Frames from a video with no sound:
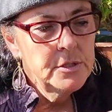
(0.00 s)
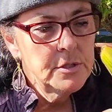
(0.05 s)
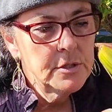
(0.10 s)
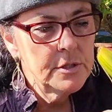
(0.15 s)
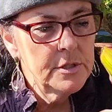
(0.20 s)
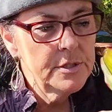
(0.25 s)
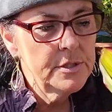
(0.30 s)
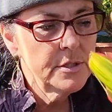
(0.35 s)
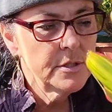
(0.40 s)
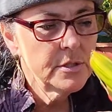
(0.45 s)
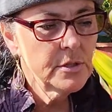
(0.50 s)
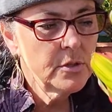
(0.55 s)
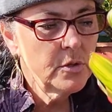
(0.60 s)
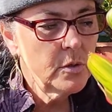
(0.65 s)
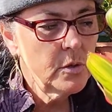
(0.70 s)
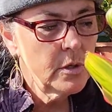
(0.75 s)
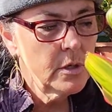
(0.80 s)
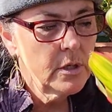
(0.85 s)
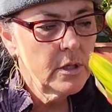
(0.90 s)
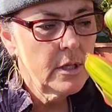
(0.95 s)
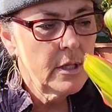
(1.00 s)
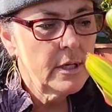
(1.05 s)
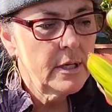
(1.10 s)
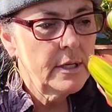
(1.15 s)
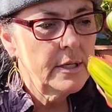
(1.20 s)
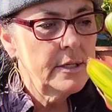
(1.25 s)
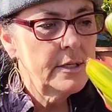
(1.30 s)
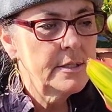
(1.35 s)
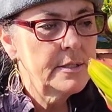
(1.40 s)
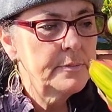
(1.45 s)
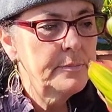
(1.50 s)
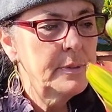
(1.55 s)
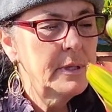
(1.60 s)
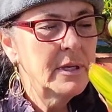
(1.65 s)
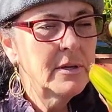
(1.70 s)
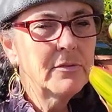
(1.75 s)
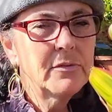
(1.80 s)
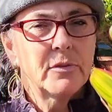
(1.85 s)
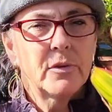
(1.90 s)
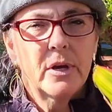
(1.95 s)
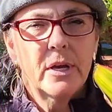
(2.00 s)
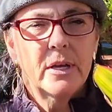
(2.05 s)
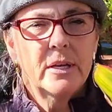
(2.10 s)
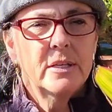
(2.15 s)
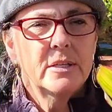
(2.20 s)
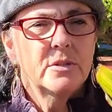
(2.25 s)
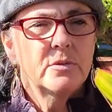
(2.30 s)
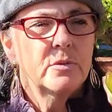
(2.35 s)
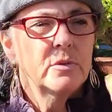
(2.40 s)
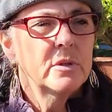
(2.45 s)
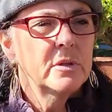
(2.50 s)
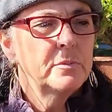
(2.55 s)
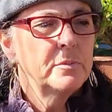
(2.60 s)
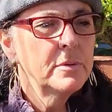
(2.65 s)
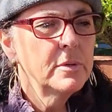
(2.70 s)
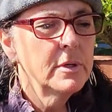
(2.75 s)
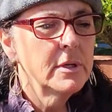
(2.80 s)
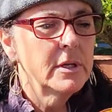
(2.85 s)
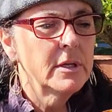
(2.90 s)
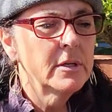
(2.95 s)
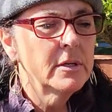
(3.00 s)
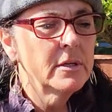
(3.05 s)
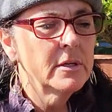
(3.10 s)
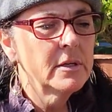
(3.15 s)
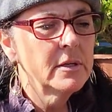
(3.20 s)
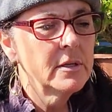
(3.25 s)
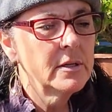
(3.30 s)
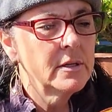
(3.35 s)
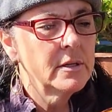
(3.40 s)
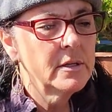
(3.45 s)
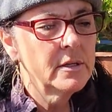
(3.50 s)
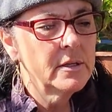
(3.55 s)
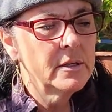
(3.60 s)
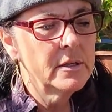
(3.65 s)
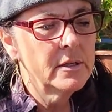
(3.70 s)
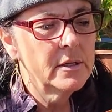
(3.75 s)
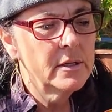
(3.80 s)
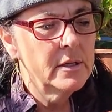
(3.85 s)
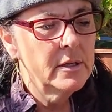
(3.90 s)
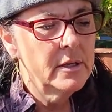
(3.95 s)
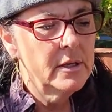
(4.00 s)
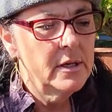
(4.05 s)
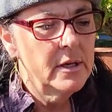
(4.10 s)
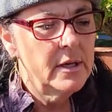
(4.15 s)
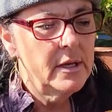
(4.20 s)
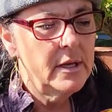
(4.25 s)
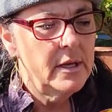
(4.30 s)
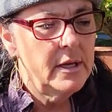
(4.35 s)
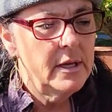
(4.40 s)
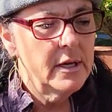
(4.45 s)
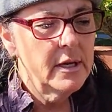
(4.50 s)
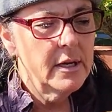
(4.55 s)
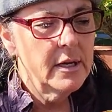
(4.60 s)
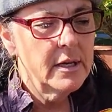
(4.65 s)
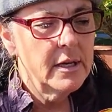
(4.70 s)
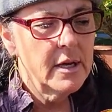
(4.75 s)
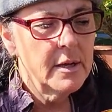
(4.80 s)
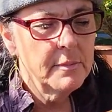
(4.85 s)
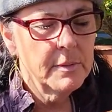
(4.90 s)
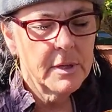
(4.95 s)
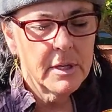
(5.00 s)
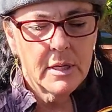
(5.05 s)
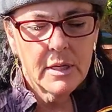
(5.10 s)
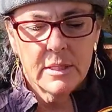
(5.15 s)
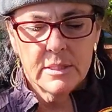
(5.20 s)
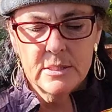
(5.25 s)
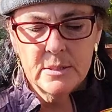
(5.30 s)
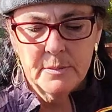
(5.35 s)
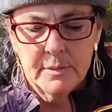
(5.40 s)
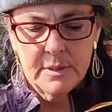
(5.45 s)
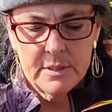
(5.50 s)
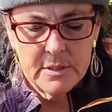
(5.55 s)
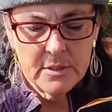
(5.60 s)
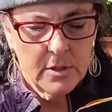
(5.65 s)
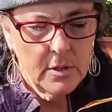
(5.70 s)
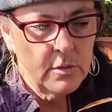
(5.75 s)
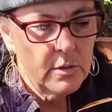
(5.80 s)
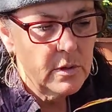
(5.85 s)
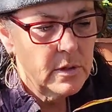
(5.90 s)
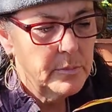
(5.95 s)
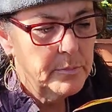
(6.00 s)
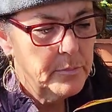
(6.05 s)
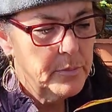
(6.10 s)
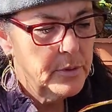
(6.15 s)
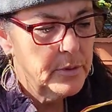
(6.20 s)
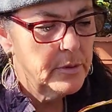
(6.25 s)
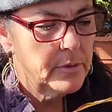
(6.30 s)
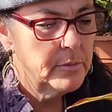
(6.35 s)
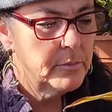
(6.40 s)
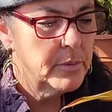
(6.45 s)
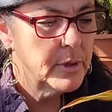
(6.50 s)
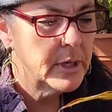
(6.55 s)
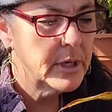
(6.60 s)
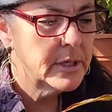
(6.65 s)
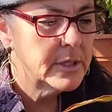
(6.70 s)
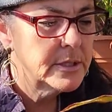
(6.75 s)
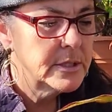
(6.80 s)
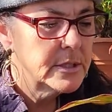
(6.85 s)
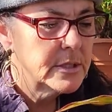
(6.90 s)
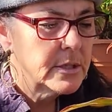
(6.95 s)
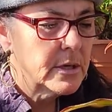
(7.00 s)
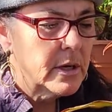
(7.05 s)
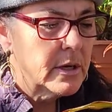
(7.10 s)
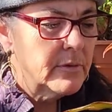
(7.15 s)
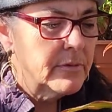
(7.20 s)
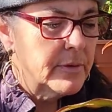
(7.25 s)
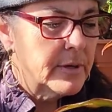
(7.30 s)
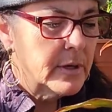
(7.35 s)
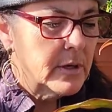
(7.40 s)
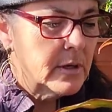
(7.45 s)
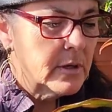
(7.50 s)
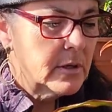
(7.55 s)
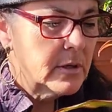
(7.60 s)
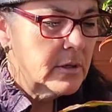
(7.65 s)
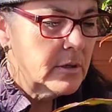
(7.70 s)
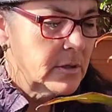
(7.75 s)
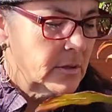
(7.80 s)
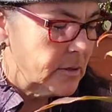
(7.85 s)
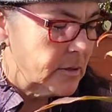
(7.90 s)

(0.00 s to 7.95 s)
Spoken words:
So this is a Cordyline. It's a pink variety. It's really pretty. And I'm going to cut some of these lower branches off here.